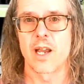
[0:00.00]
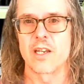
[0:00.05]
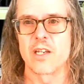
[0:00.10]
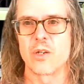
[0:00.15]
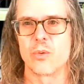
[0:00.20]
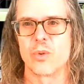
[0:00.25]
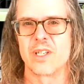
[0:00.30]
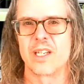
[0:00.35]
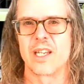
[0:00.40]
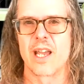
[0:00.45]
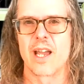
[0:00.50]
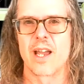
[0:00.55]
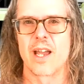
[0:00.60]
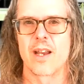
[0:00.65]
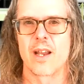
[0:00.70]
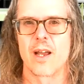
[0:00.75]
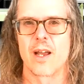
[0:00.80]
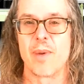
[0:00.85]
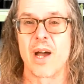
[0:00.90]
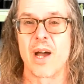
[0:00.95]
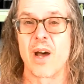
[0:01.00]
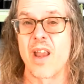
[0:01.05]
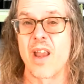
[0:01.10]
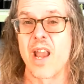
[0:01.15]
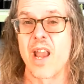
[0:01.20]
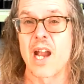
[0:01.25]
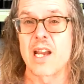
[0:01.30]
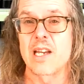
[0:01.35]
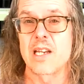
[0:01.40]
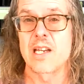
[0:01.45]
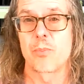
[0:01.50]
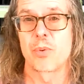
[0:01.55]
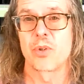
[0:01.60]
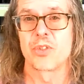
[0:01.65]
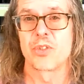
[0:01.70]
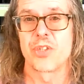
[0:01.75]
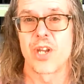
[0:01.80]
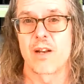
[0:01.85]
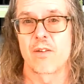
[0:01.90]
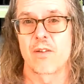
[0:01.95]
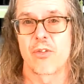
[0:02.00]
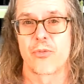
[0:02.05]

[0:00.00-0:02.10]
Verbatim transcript: and you would get about 90%